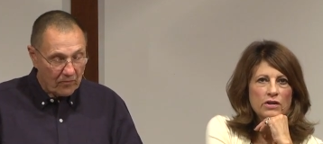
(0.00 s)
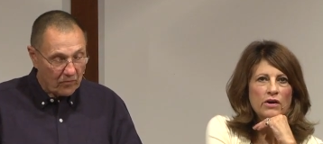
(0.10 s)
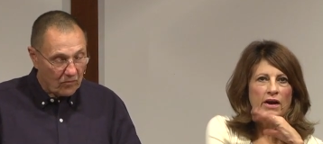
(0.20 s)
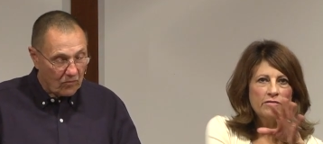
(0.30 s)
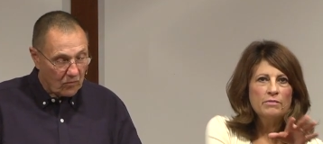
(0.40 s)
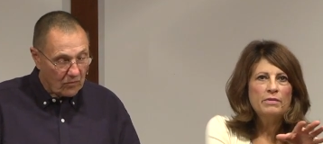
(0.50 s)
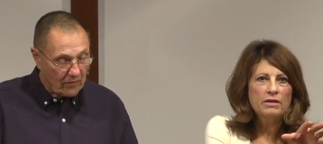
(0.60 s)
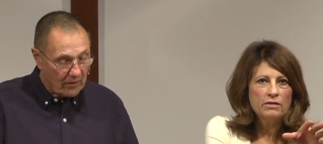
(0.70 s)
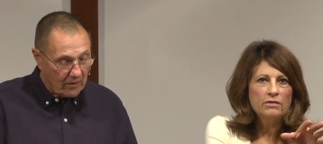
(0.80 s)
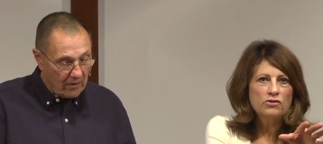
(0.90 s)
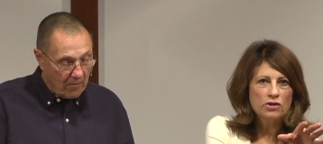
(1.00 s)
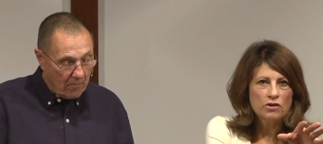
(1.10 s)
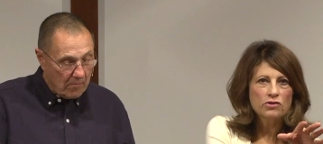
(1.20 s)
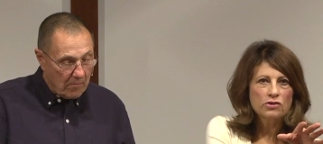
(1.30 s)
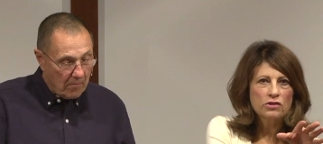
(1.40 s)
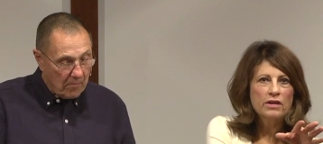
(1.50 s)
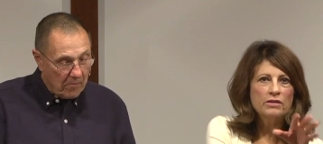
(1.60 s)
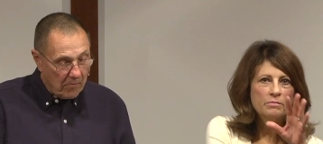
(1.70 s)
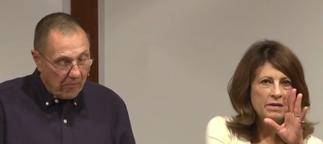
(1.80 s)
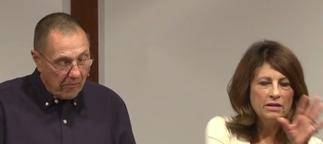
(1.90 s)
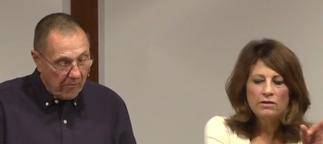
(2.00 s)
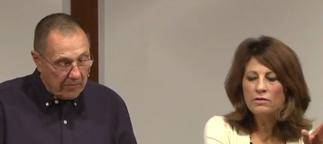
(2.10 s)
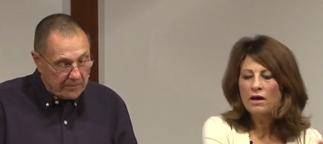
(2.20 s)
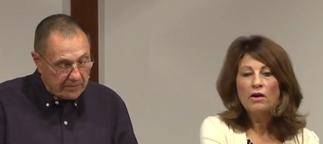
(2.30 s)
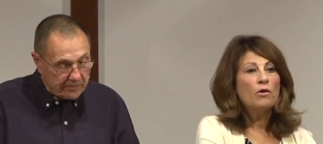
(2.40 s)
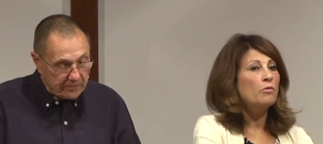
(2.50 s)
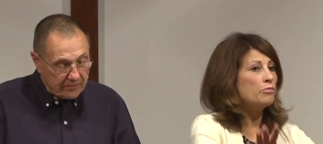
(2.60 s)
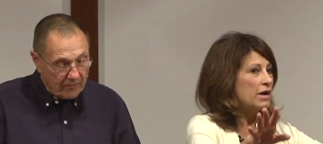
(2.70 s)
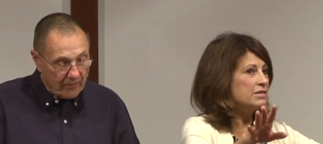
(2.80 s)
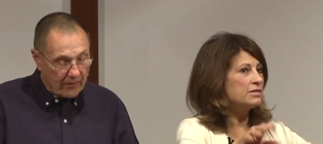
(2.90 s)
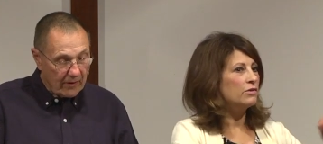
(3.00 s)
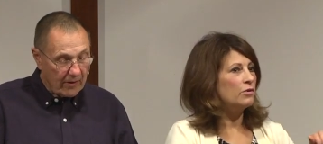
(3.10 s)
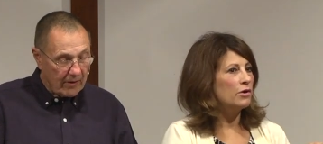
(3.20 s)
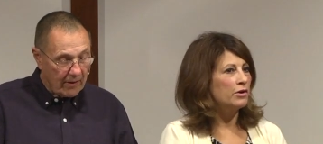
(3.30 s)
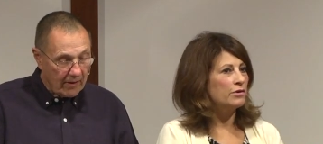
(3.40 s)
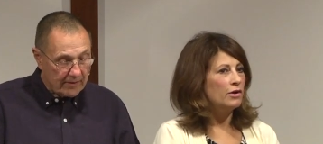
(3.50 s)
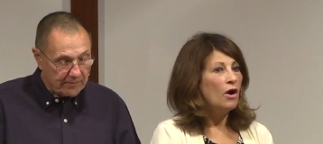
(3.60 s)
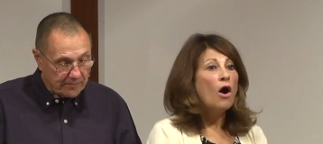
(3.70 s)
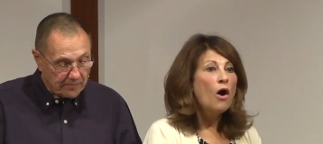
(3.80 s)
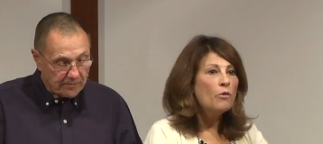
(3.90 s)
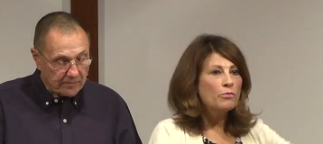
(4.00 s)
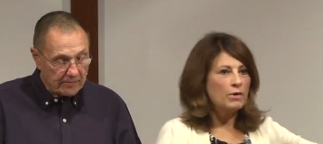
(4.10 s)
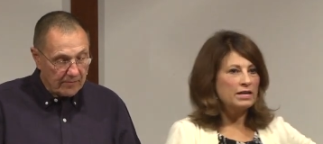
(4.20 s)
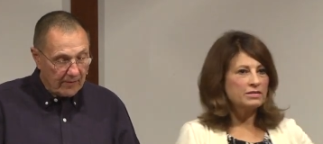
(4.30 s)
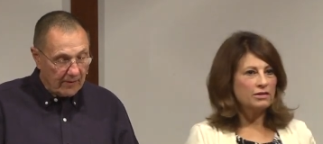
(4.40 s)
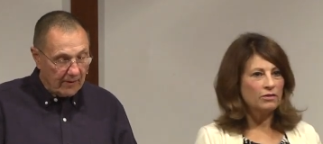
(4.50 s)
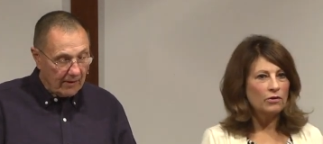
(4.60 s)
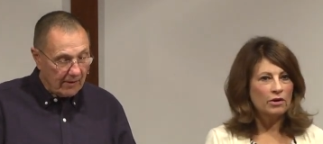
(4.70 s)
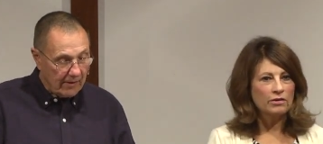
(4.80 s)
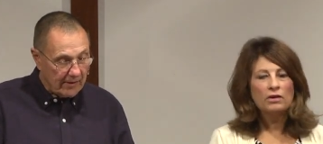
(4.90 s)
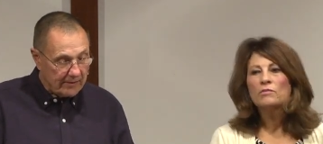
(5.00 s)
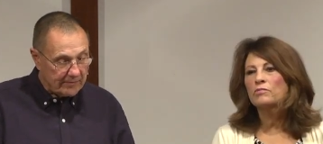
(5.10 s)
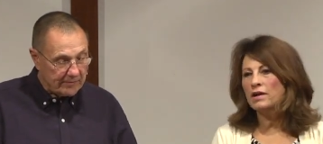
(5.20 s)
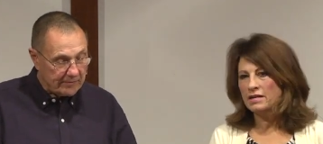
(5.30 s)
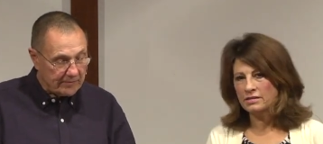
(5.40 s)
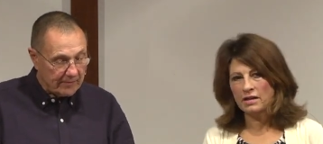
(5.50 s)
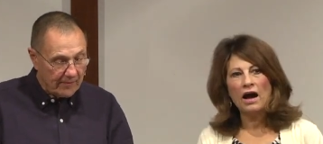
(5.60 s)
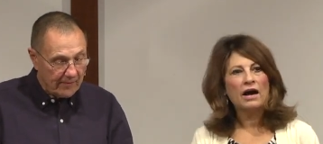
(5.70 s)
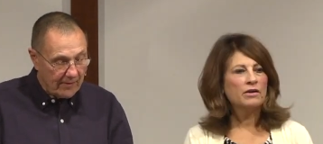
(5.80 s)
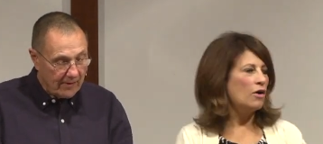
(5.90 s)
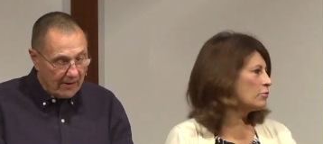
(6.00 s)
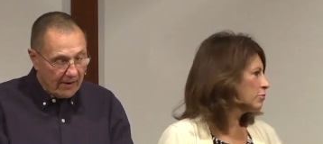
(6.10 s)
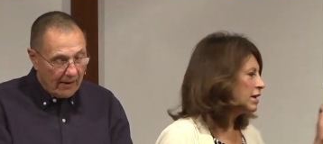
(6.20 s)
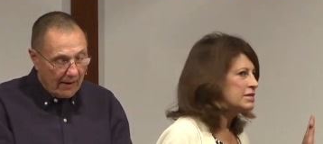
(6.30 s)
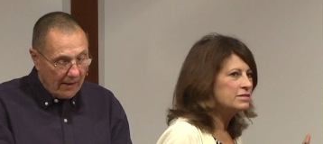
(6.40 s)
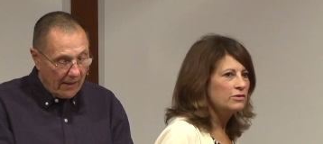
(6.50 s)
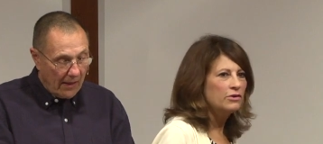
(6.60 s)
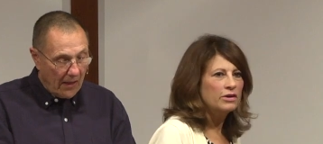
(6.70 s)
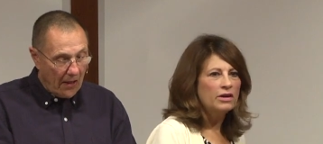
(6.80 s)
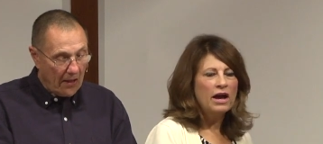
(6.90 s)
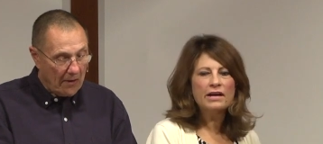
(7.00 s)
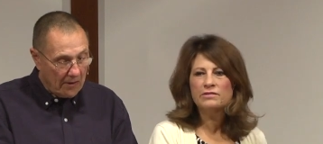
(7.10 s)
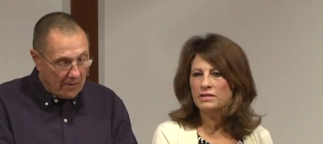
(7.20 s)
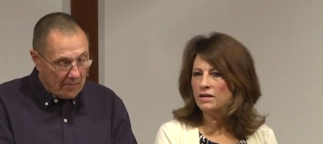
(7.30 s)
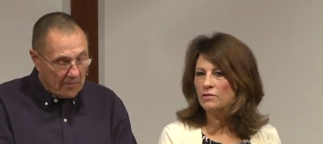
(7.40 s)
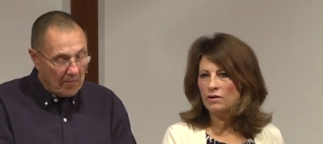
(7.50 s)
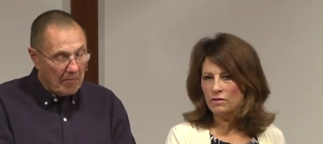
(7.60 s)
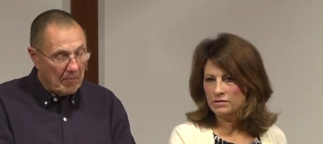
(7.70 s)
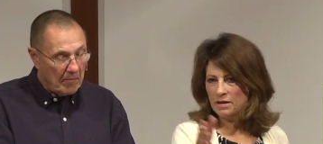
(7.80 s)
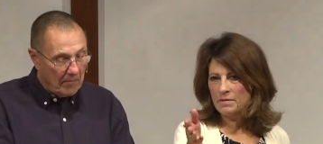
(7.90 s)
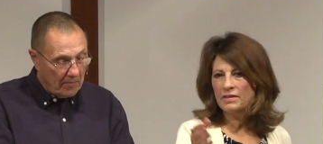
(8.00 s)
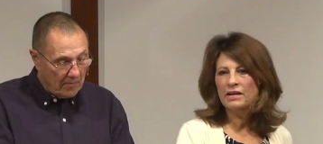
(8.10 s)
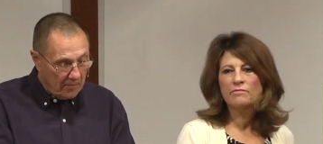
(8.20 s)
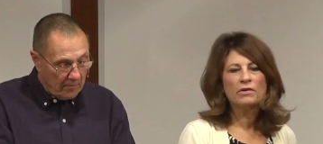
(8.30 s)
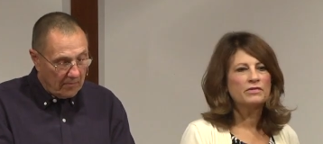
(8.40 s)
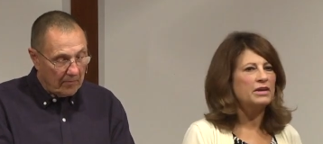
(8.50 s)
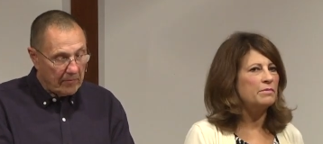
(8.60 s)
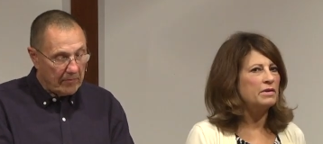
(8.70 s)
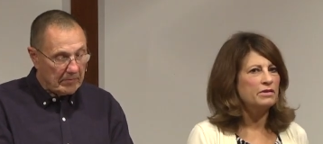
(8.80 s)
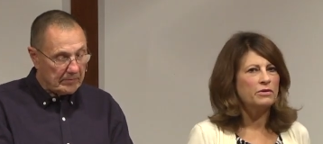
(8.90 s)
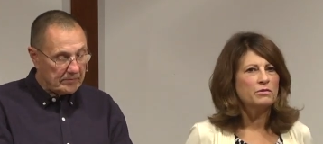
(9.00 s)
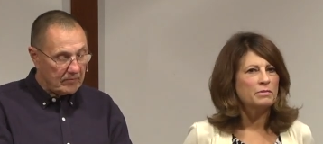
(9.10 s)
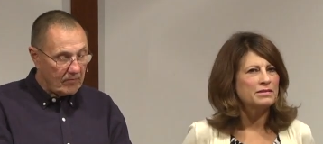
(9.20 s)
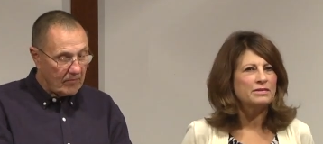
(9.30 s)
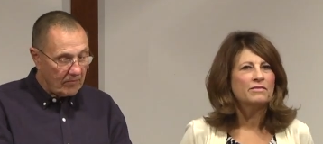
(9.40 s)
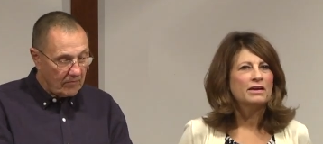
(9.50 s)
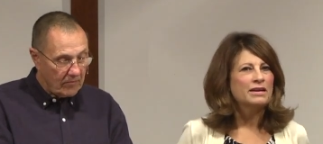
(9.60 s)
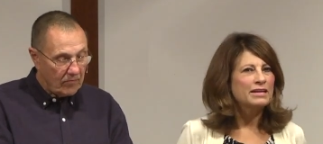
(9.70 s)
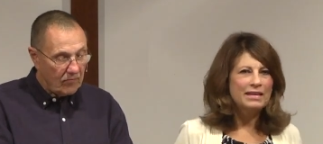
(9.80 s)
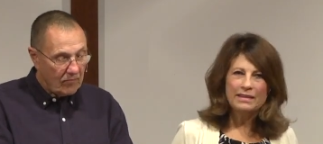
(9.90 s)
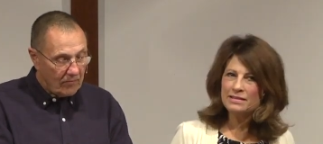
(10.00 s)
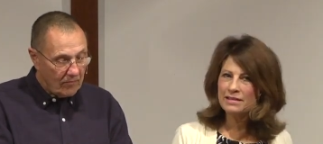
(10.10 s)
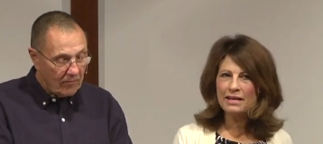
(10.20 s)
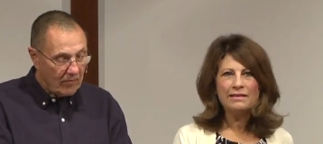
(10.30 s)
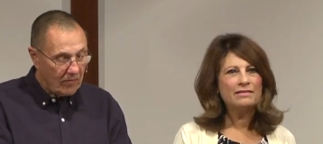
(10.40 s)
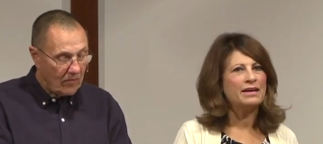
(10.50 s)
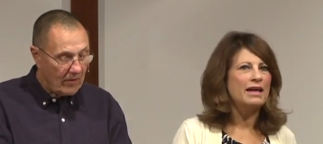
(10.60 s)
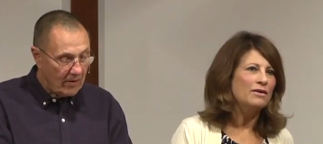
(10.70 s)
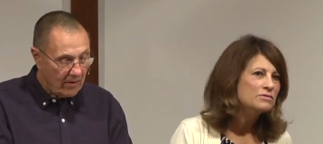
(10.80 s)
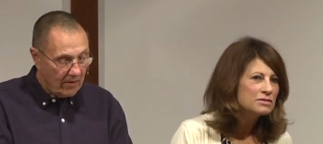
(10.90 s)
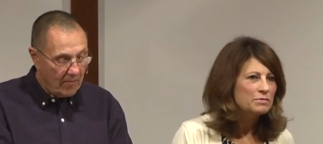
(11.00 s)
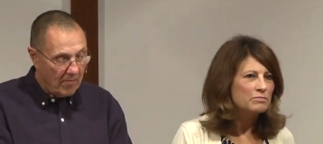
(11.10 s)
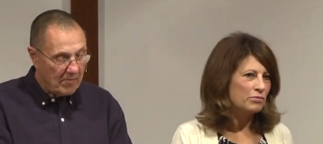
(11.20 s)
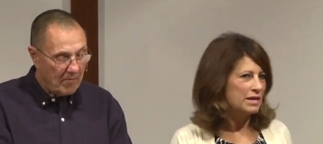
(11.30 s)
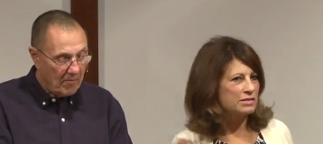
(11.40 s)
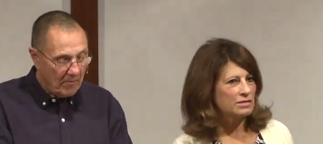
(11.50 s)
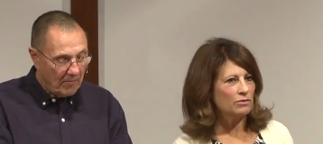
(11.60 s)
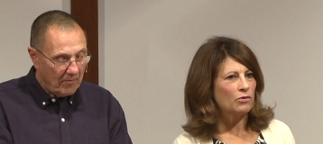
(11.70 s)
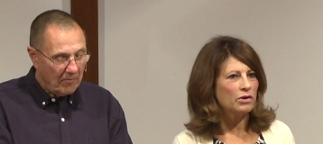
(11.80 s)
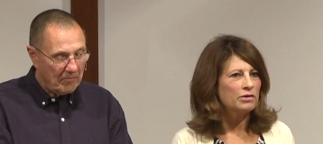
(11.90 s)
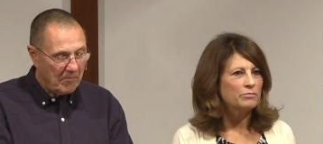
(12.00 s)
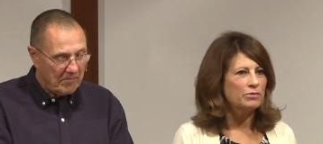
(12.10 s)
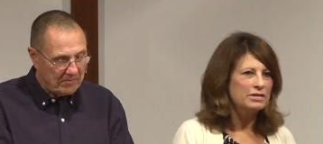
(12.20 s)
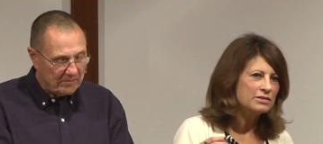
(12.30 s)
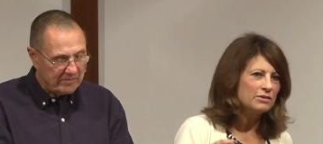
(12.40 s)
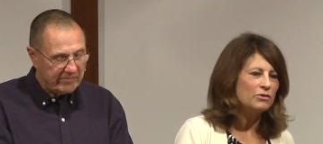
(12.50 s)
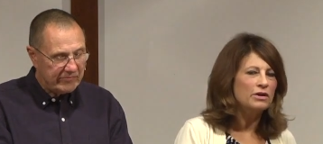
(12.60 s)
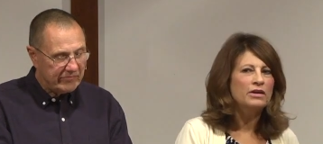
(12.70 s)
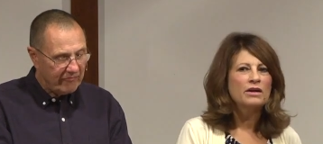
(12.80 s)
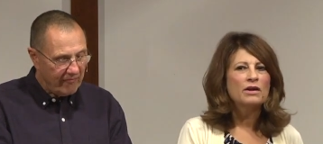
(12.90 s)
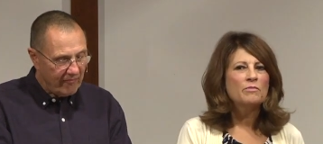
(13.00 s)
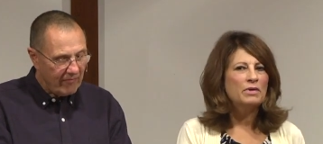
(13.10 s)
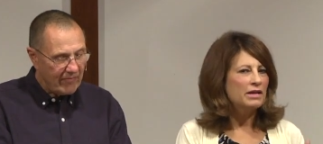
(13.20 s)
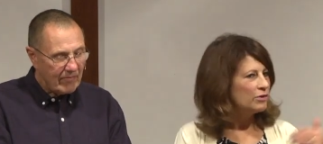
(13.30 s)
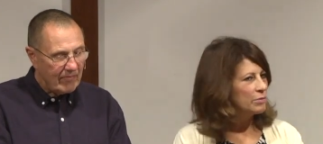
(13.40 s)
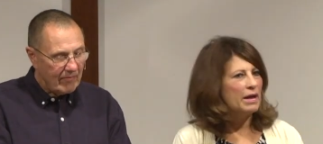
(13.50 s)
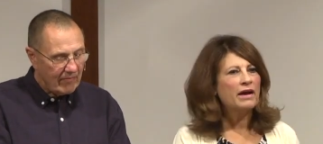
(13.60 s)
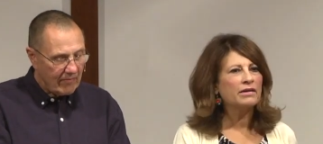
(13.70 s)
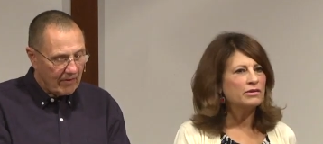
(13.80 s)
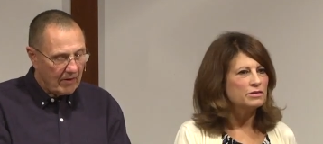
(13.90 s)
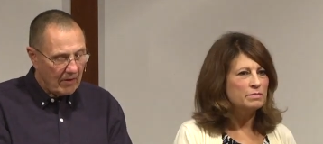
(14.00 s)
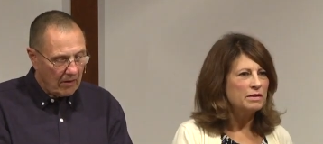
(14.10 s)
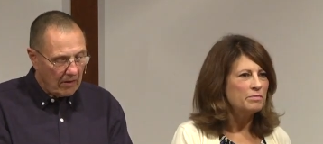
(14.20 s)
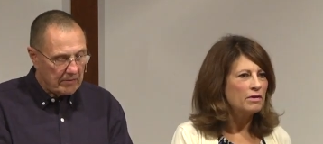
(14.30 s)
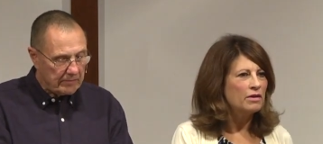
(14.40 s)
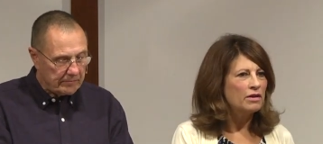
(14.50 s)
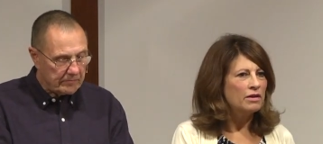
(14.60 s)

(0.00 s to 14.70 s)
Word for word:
Speaker 1: ago. Everybody in the church, the minute, you, oh, praise the Lord. Oh, praise the Lord. Praise God. Oh, praise the Lord. I used to hear it all the time. I think I brought that up and I thought to myself, can they say anything else but praise the Lord? Praise the Lord. But I look back on those people